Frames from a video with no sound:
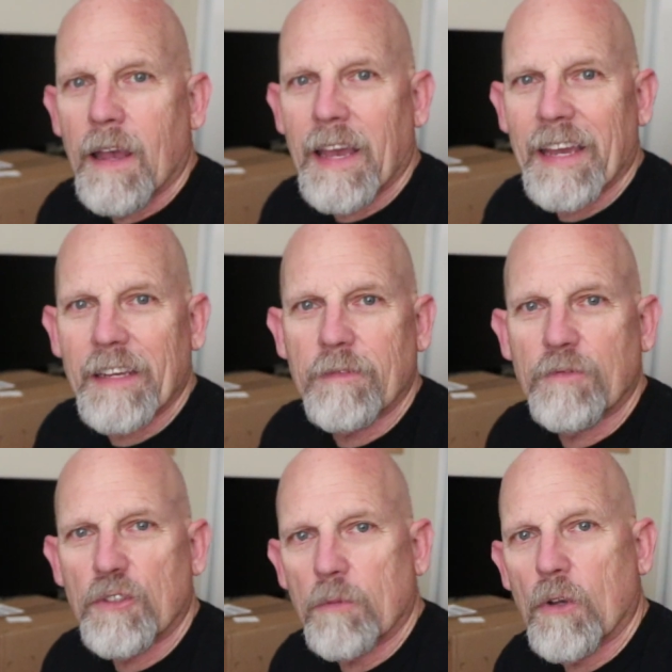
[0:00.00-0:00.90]
Hey,
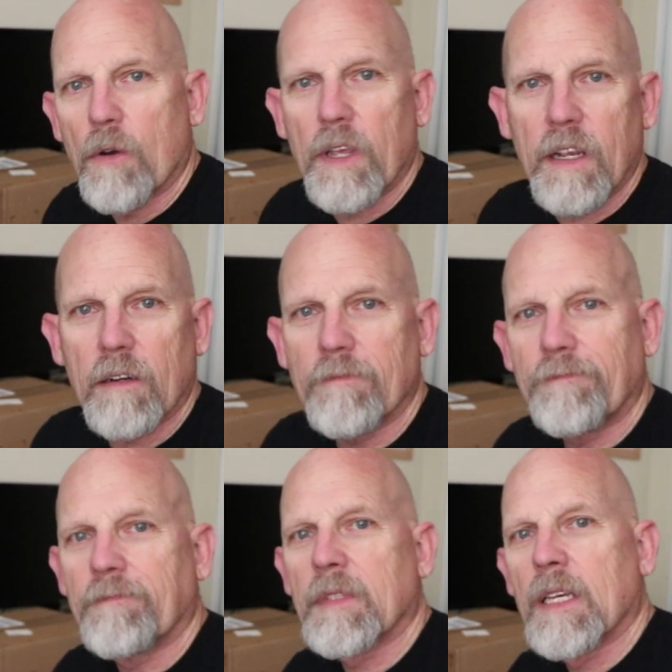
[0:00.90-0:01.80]
Jim Godey here.
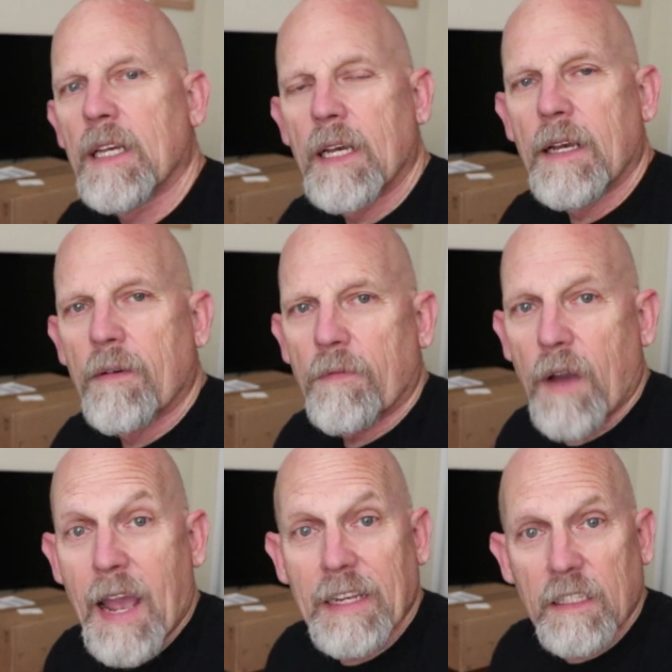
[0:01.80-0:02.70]

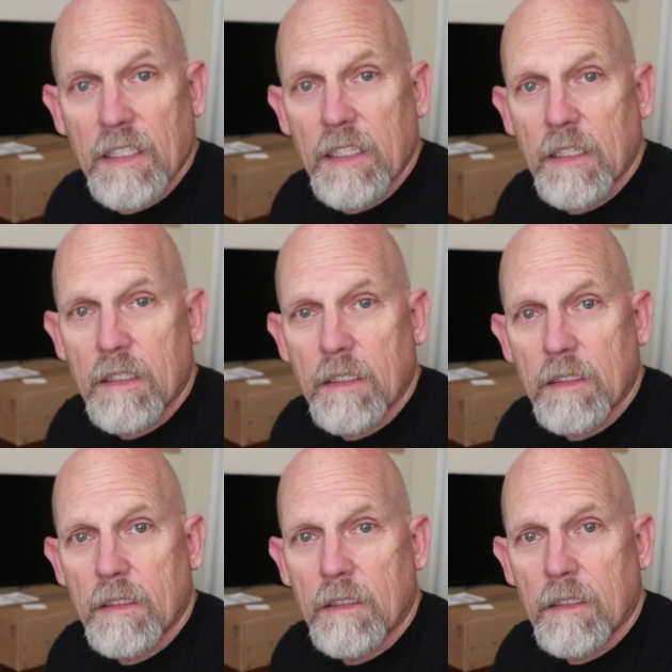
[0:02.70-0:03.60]
Finally
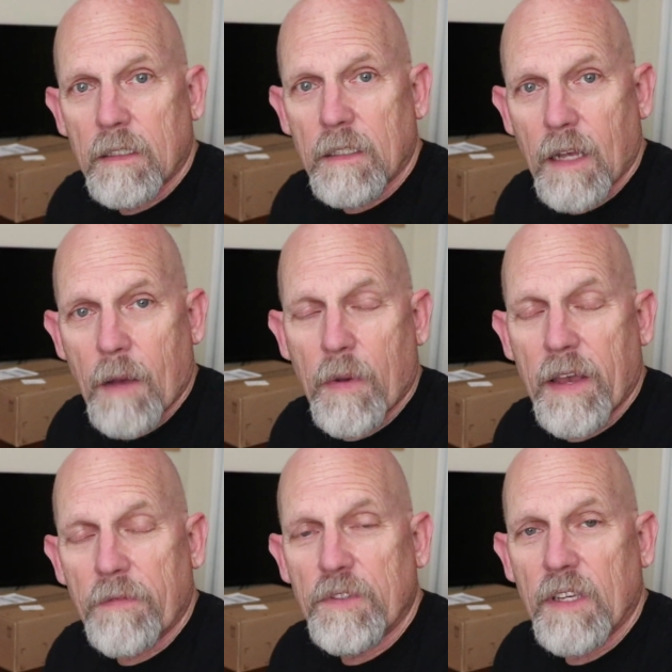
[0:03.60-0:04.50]
got my
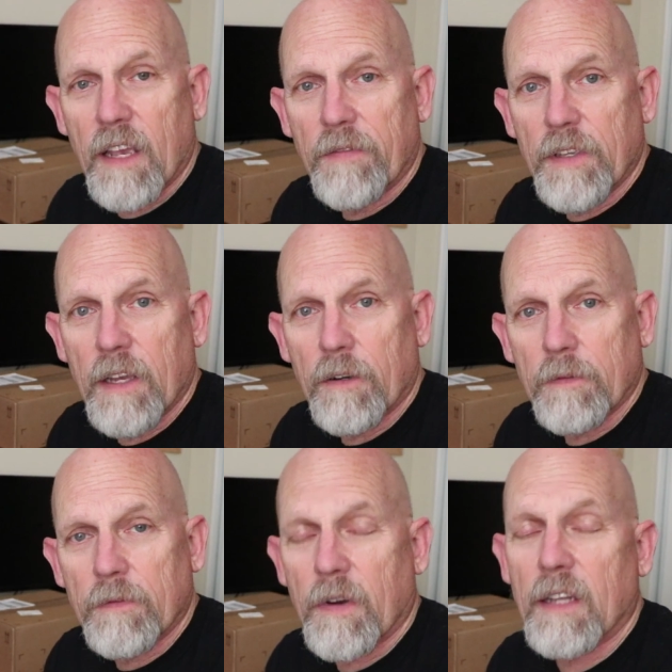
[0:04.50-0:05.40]
FT Aviator.
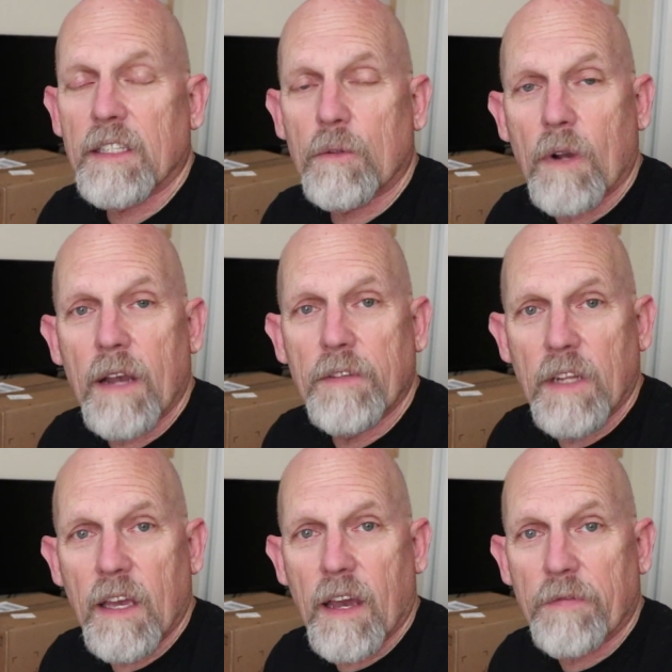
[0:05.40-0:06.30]
Finally arrived
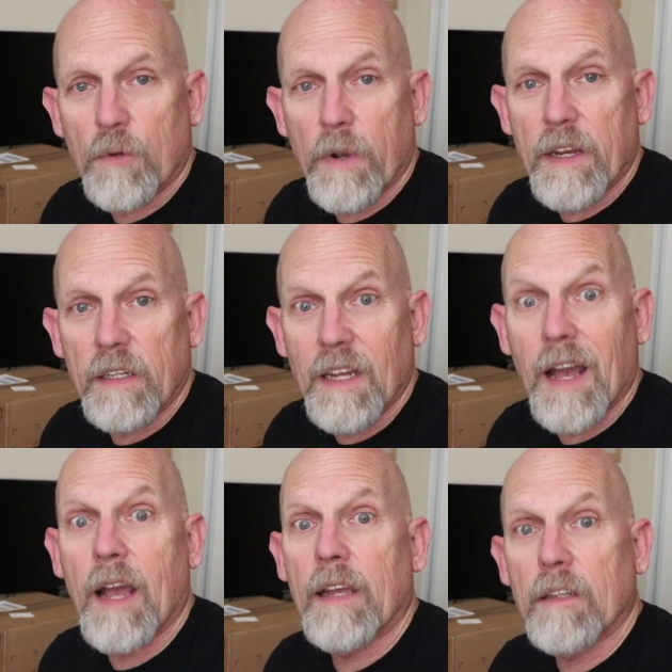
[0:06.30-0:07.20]
today after waiting
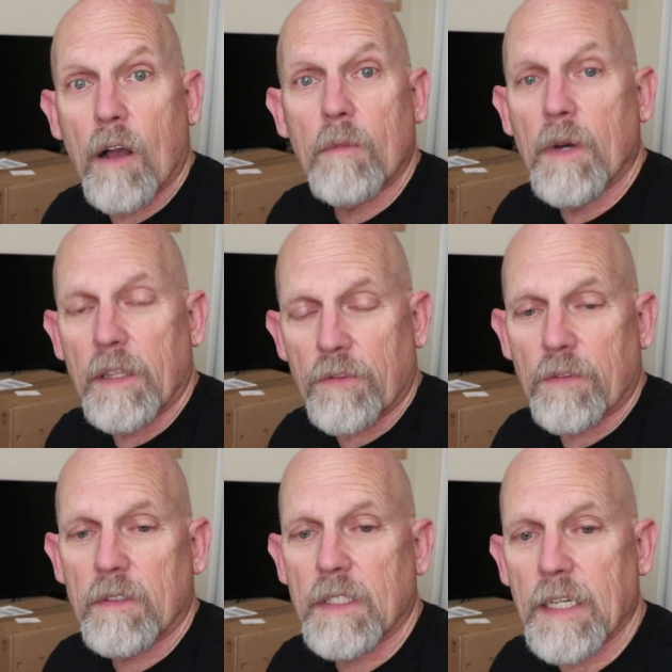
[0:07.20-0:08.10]
9 long
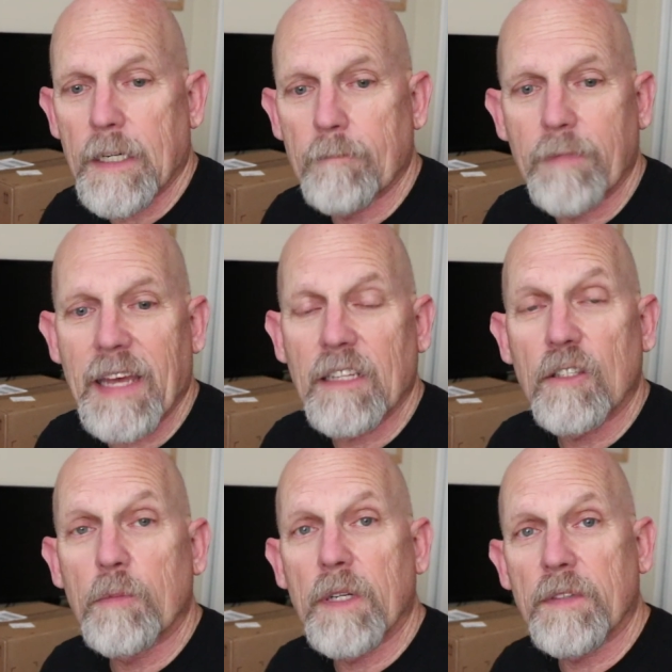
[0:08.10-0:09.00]
months. Had a
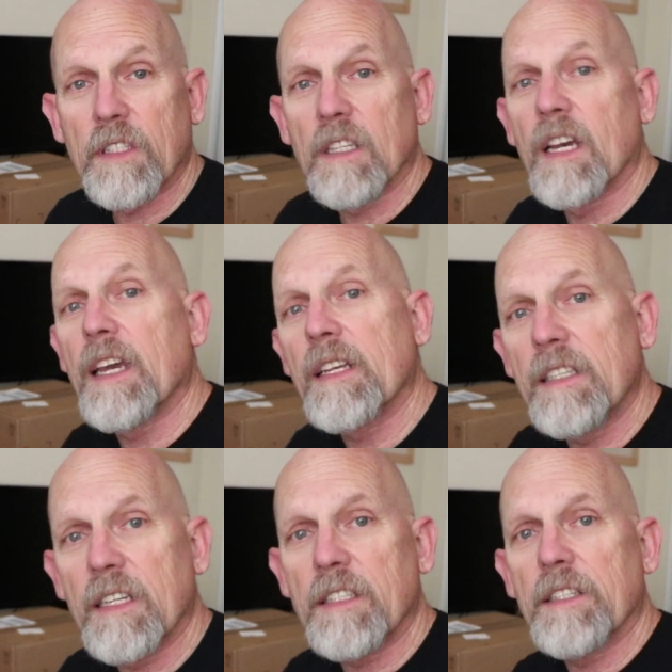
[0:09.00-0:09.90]
little bit of a delay
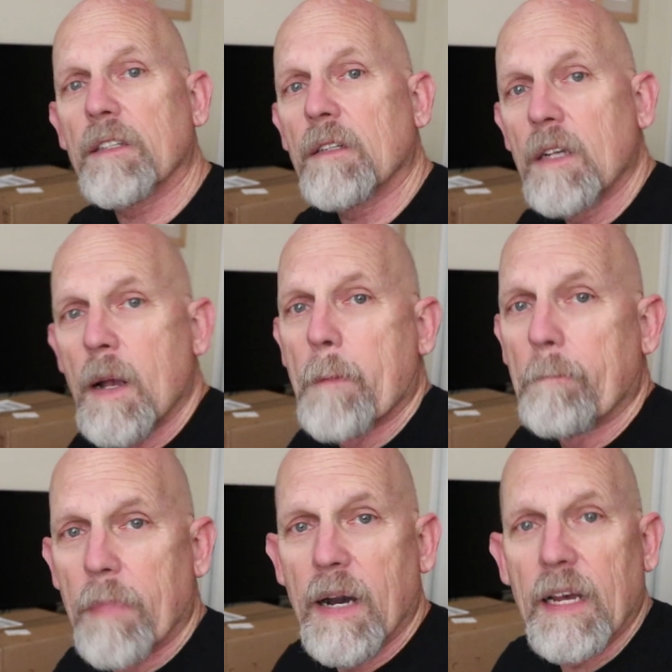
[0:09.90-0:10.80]
getting here,
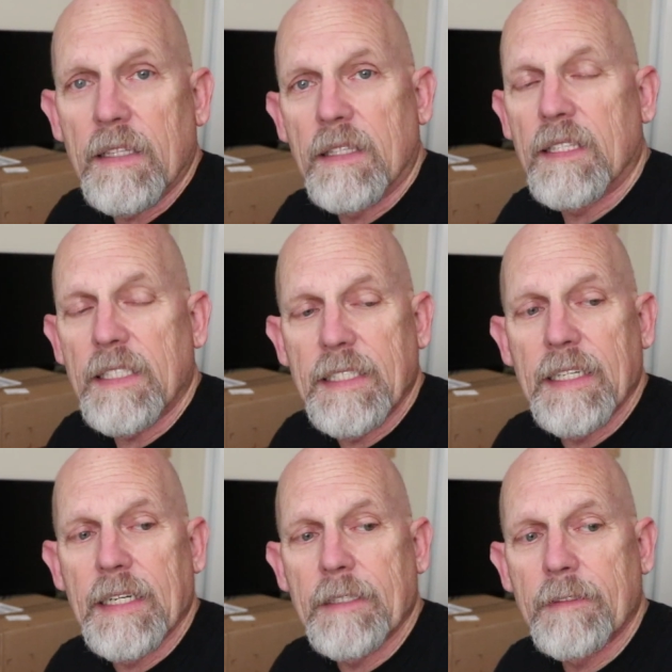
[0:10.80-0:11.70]
but
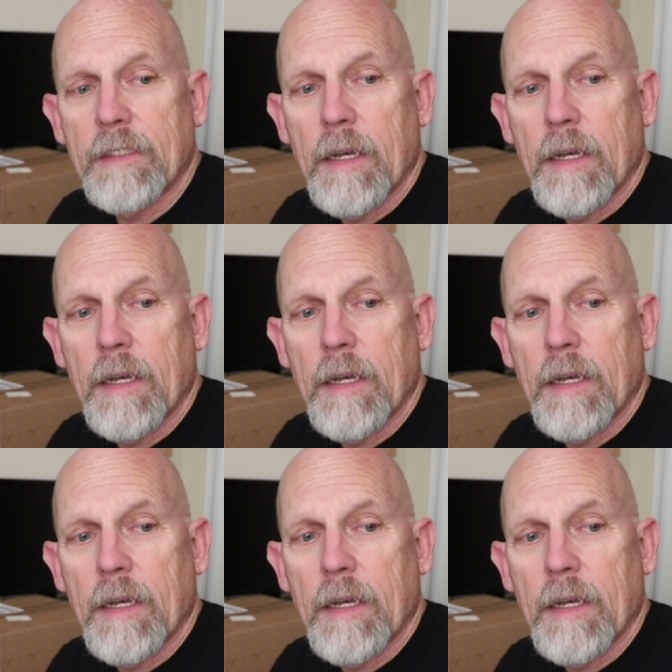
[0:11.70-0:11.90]
the